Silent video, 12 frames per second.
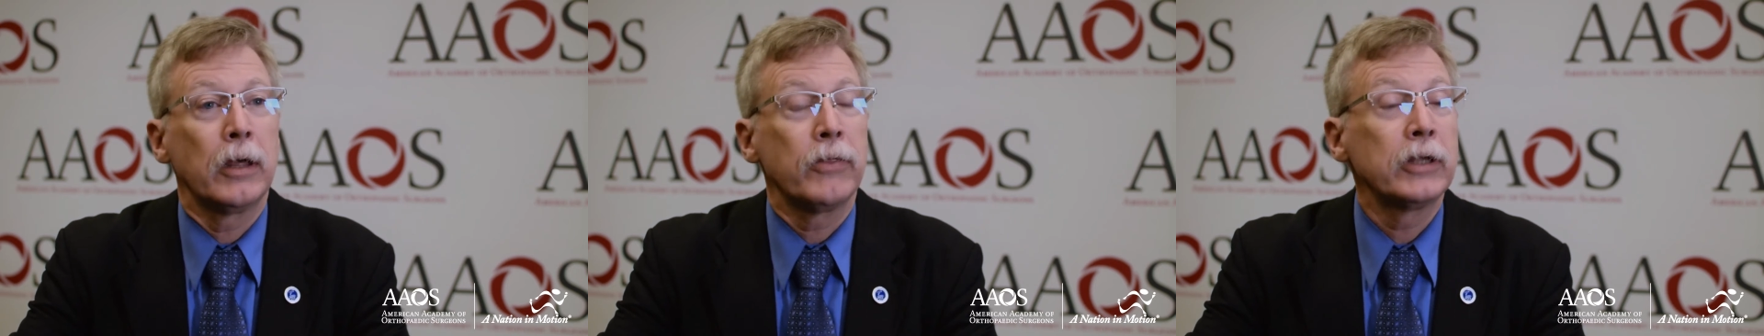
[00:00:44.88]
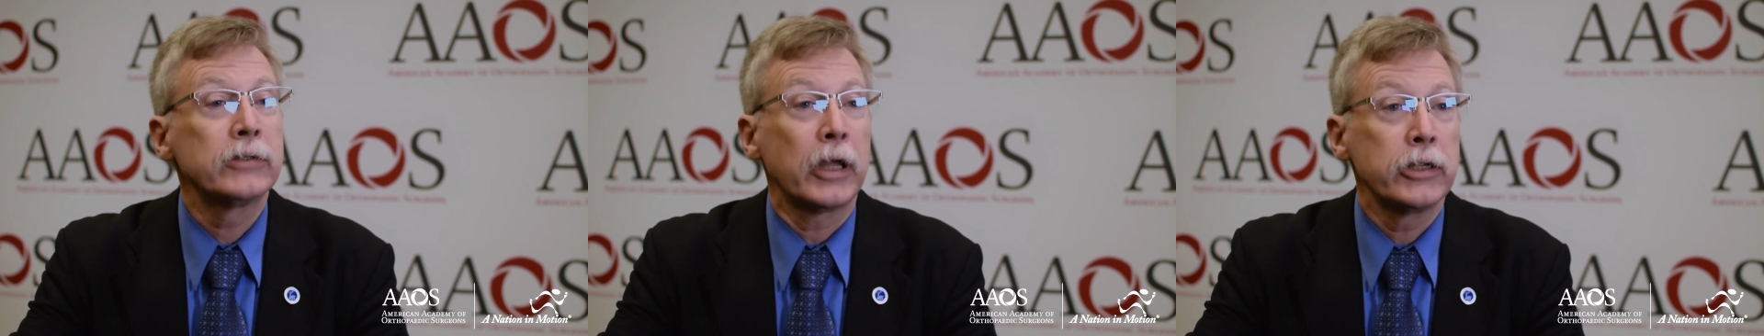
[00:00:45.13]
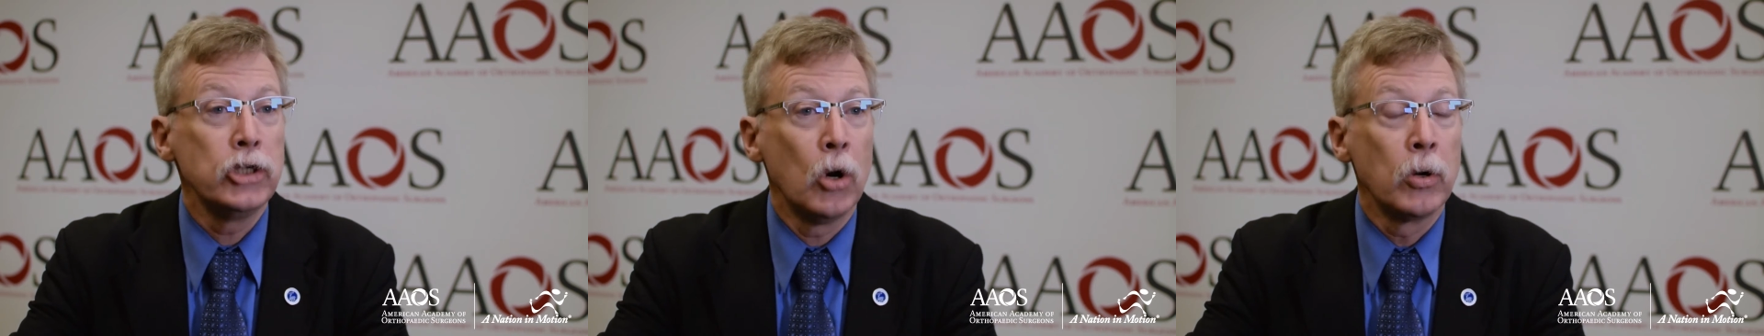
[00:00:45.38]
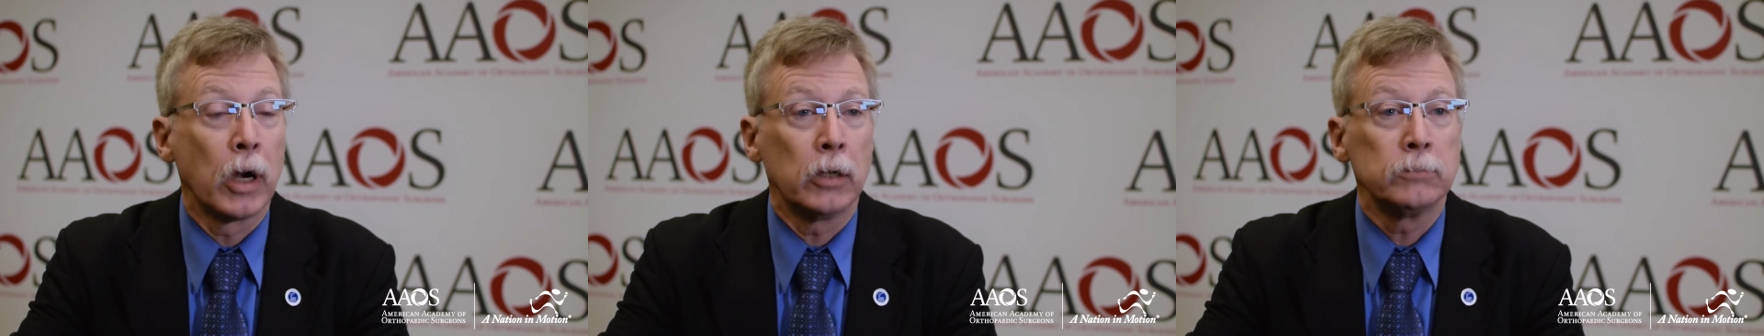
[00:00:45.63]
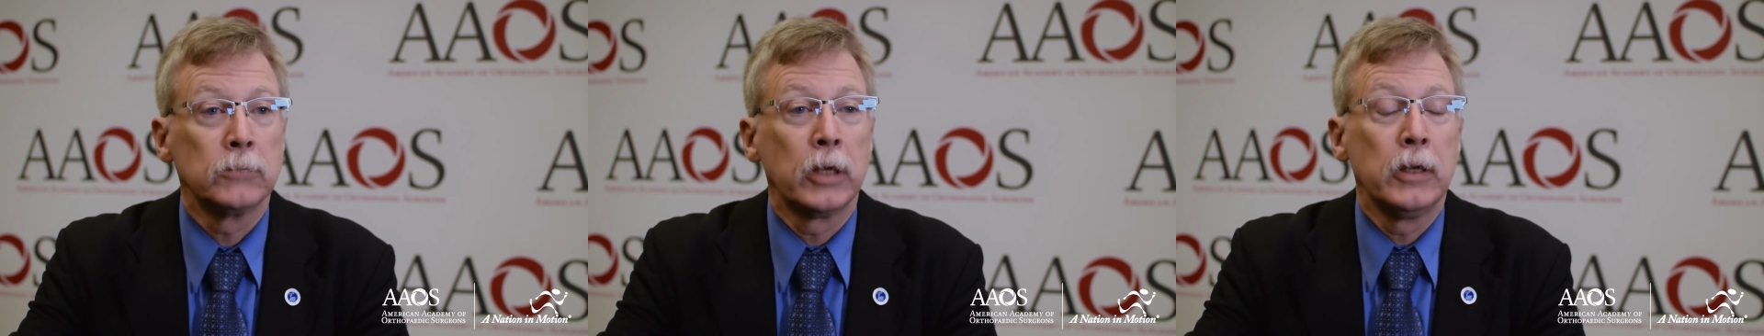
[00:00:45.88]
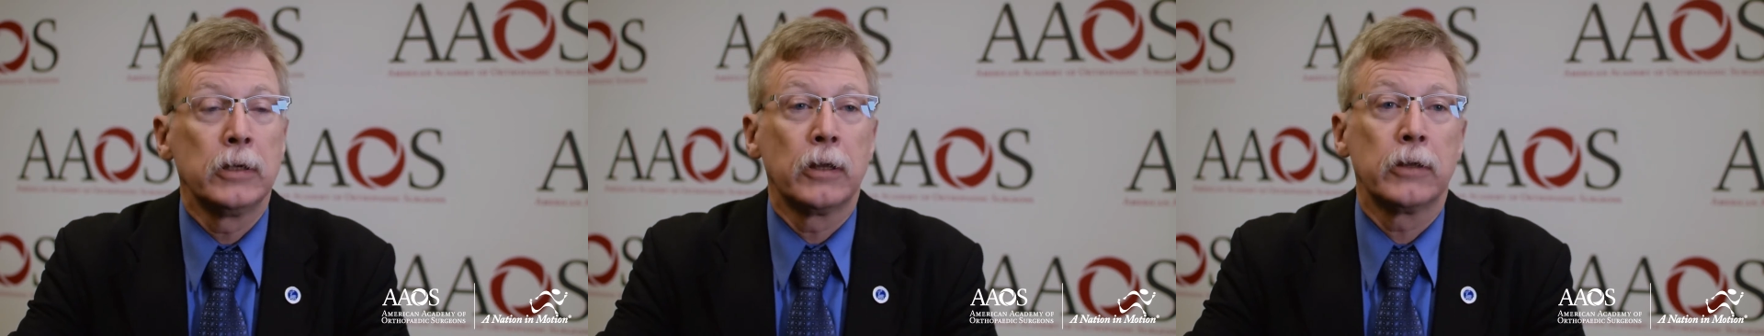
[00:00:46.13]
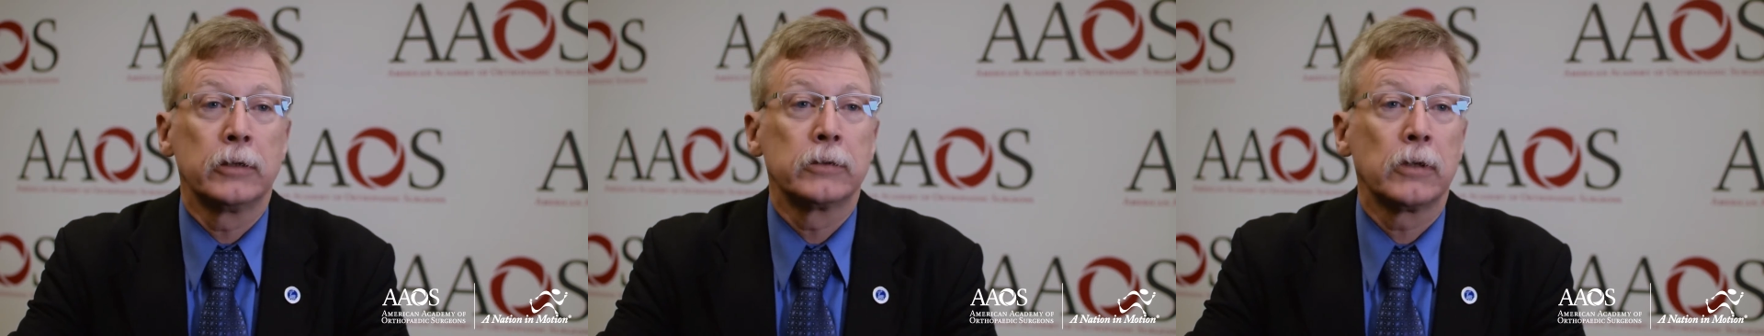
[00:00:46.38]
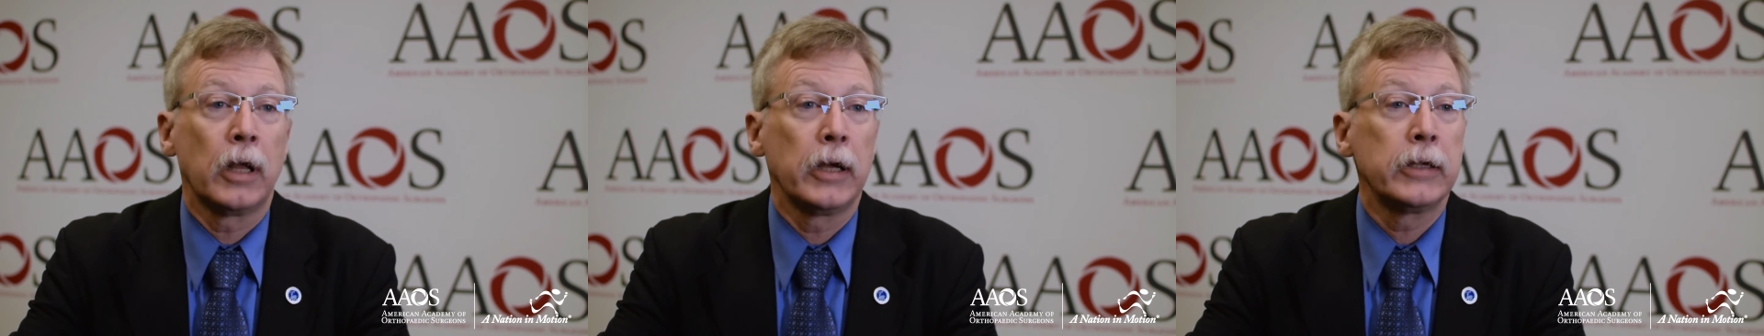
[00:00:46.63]
things like yoga, things
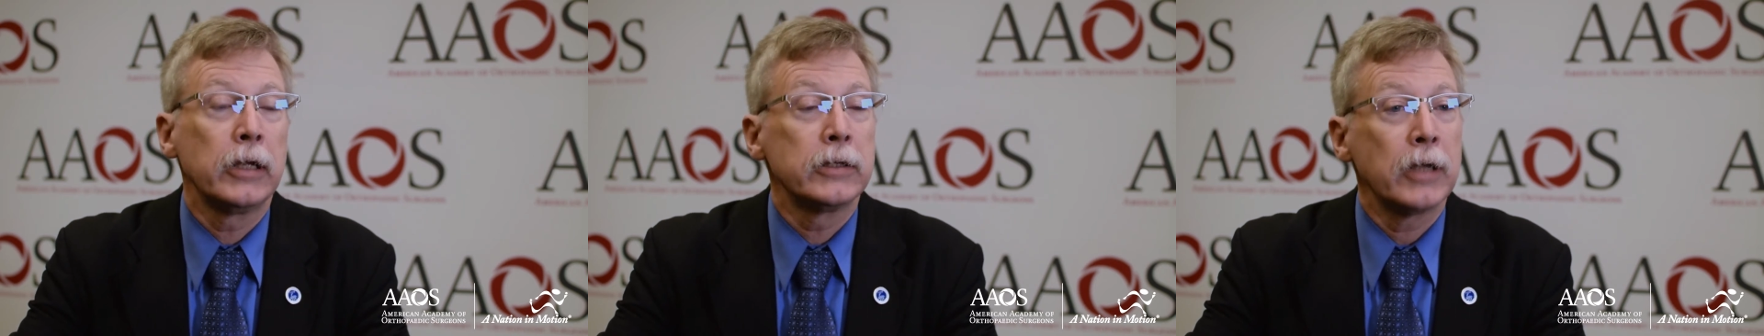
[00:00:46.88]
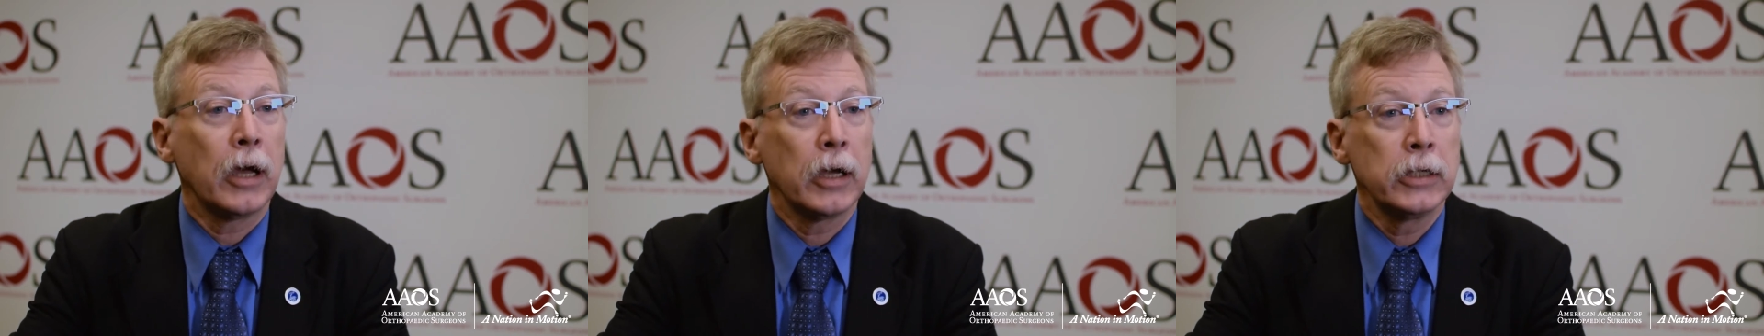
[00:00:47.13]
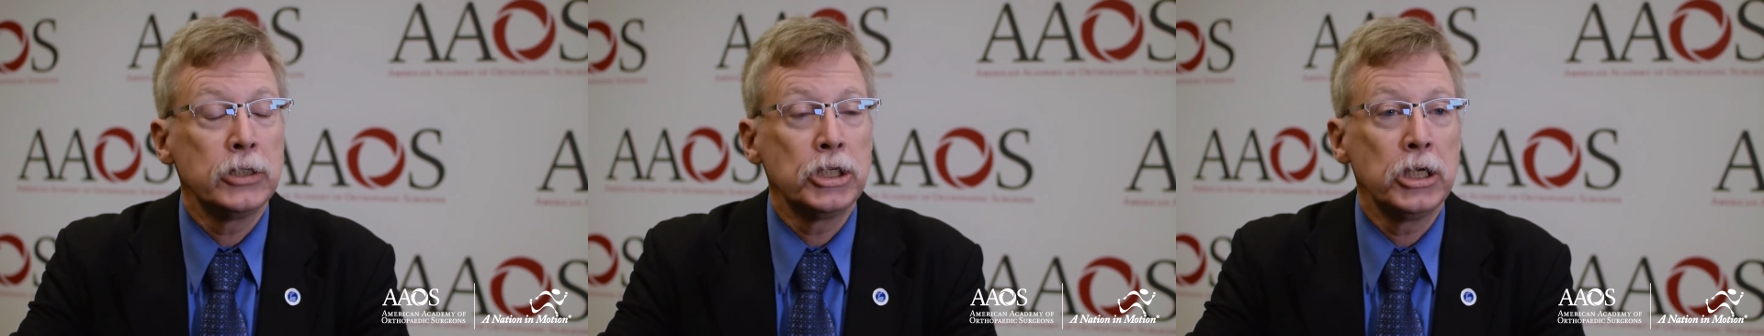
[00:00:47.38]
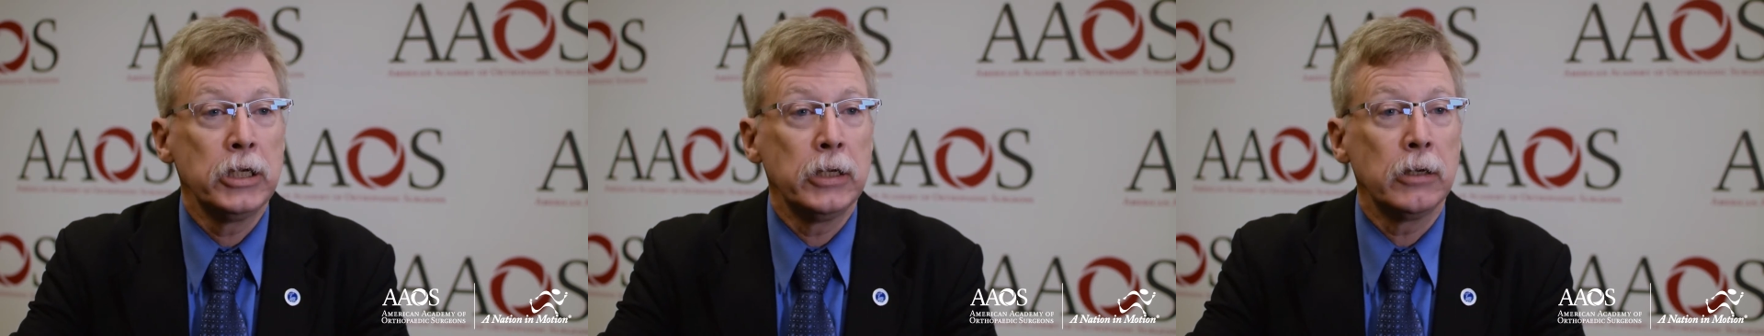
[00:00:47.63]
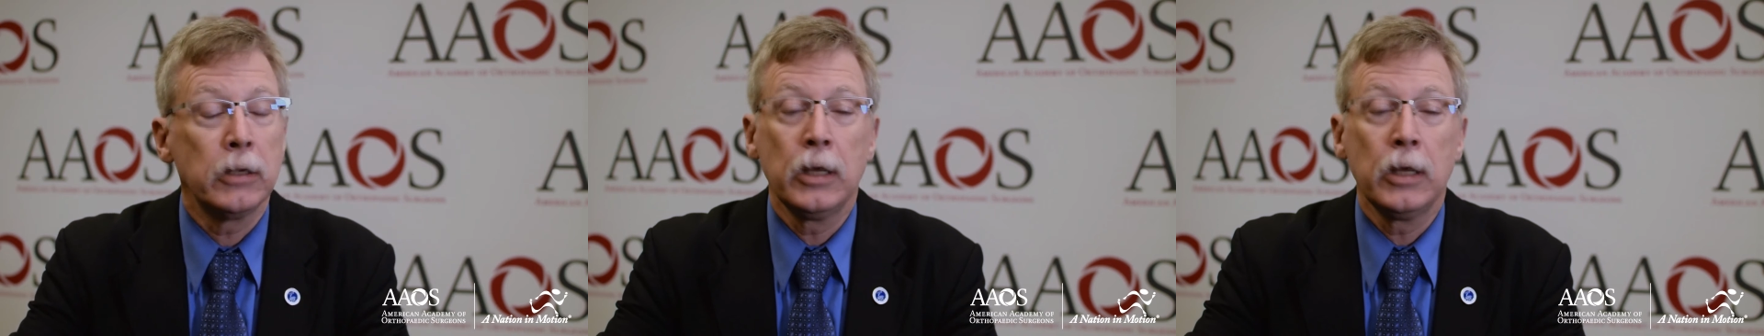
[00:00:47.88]
like Tai Chi.